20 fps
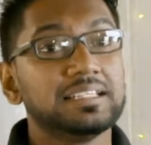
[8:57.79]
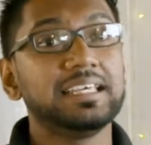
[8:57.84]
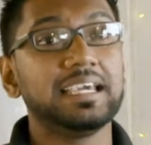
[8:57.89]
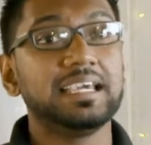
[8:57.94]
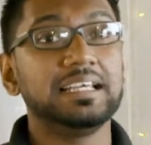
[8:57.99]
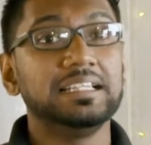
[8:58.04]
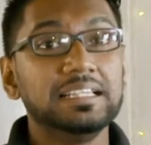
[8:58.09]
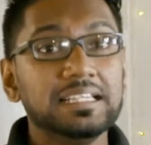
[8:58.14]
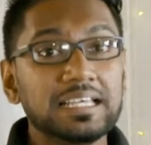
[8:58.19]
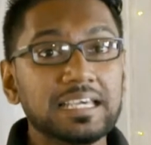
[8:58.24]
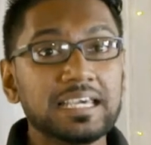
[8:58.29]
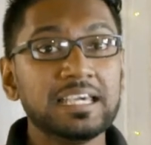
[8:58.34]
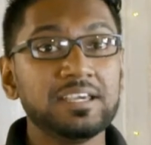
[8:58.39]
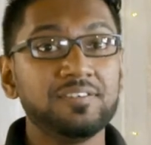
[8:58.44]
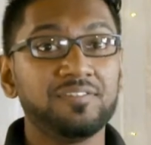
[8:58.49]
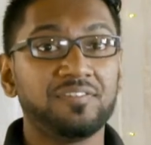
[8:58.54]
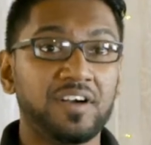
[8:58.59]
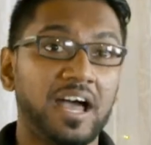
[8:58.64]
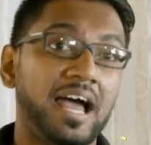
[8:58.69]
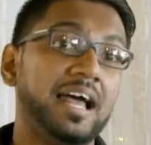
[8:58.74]
They
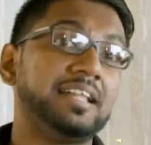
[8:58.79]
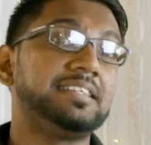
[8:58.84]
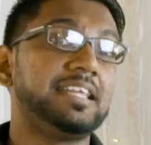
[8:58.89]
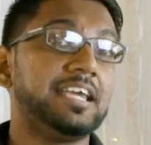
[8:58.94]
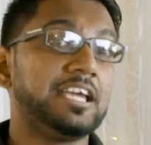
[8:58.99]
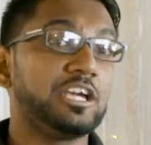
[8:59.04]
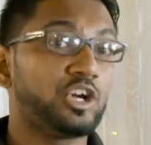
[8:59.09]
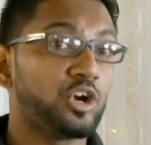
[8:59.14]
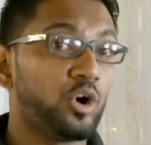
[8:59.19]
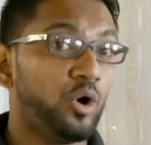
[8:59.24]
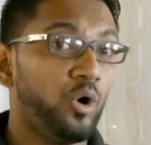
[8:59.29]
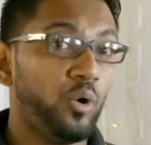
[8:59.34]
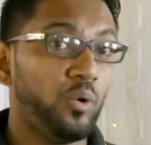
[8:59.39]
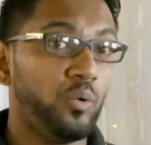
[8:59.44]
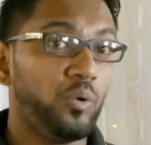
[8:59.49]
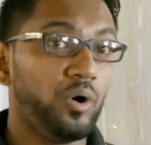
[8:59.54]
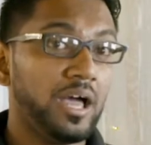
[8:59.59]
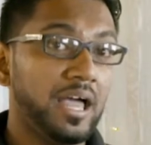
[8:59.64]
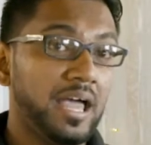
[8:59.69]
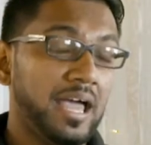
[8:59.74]
leave and they
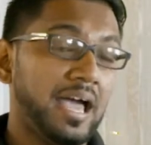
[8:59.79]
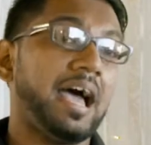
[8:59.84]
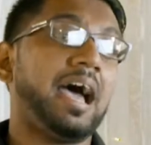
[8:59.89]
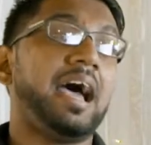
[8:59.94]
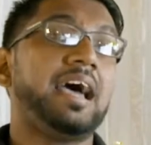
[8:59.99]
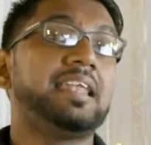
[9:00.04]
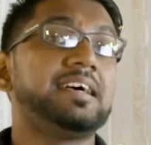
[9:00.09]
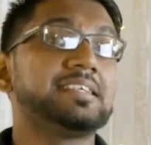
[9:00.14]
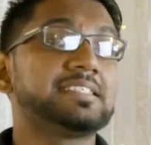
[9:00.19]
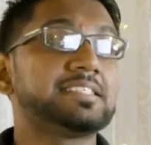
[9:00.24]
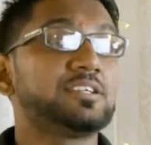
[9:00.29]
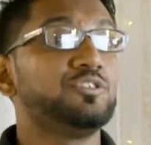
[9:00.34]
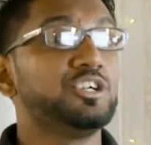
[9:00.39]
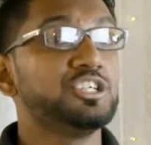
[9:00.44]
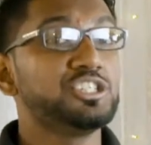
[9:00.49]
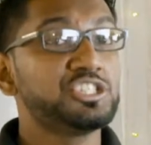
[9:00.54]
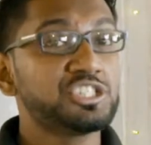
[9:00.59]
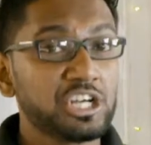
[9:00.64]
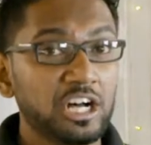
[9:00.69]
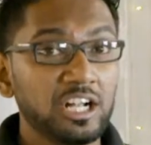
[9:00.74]
go. And as a
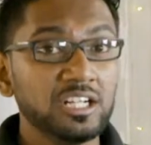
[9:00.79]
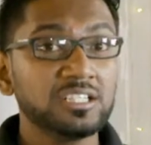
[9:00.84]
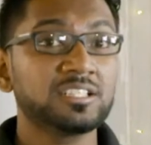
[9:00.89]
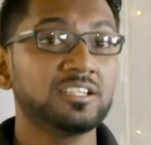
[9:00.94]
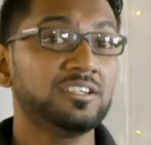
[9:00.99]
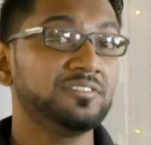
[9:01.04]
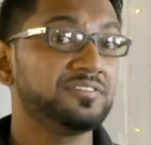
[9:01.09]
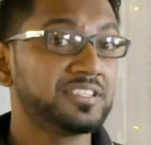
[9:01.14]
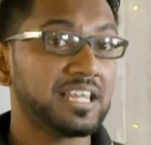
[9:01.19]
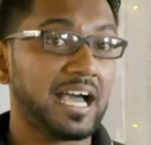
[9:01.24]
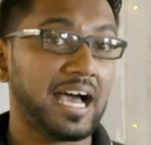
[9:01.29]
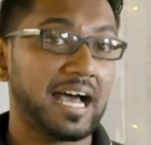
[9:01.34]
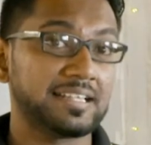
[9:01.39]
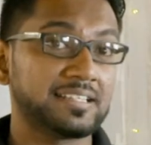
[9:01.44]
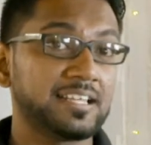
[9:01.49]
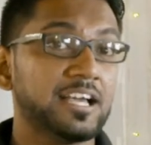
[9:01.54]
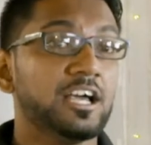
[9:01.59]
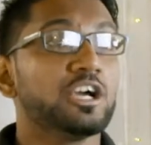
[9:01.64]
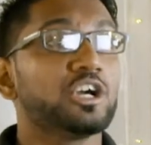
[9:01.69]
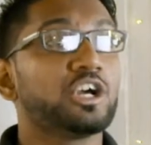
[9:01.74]
result of
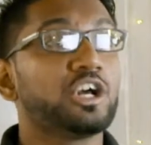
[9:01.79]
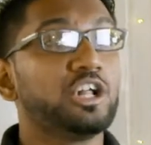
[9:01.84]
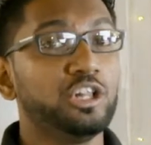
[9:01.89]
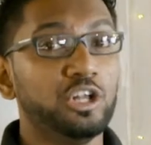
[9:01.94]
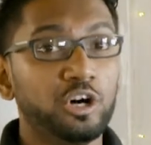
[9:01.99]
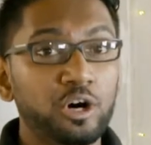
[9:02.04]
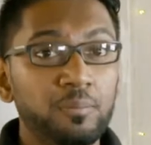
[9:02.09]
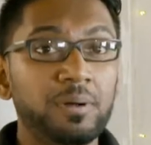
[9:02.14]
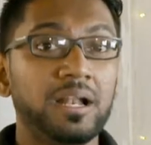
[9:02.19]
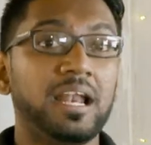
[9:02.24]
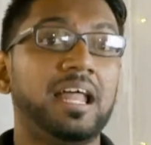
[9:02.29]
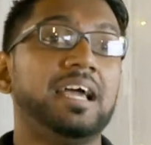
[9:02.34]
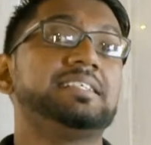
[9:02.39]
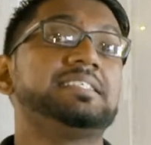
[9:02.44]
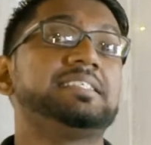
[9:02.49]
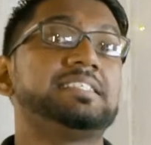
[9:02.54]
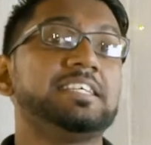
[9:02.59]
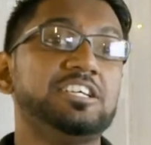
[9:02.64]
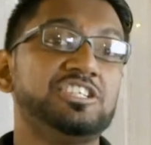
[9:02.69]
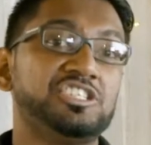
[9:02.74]
that,
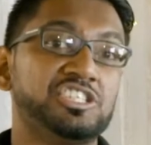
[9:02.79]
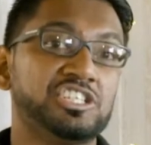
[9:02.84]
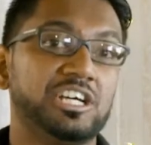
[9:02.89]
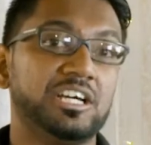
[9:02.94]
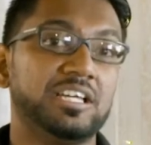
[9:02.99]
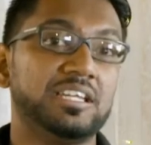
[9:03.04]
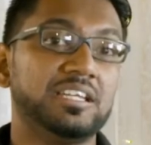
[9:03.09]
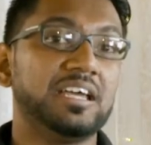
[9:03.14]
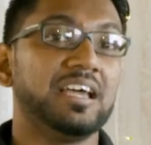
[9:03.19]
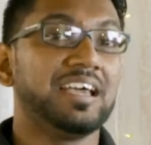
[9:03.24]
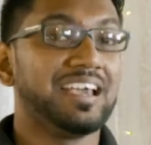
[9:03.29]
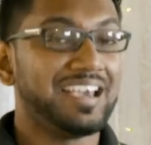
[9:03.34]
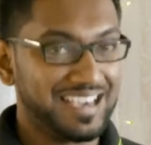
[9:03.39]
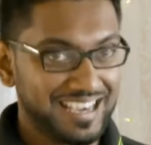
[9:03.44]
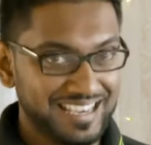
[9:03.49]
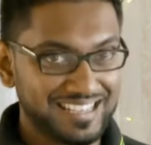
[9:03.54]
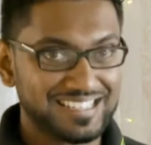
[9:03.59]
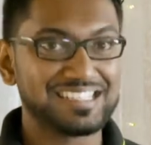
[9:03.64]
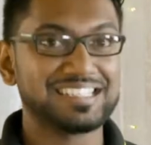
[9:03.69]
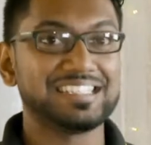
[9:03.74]
globalization
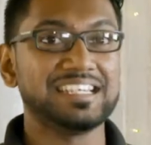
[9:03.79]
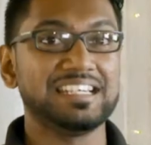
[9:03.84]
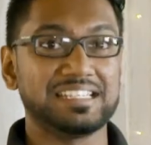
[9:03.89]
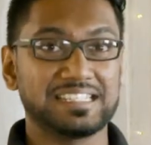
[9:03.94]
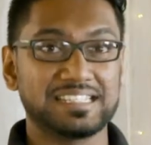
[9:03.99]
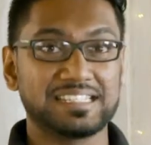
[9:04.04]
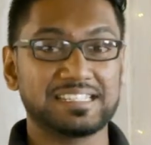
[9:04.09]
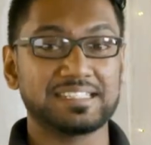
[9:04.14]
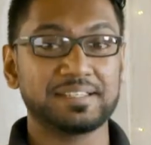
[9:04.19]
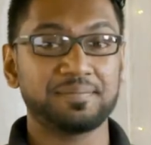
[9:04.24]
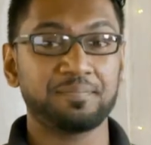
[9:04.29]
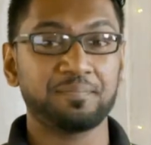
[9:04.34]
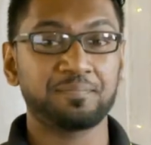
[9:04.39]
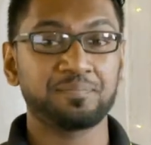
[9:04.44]
exists.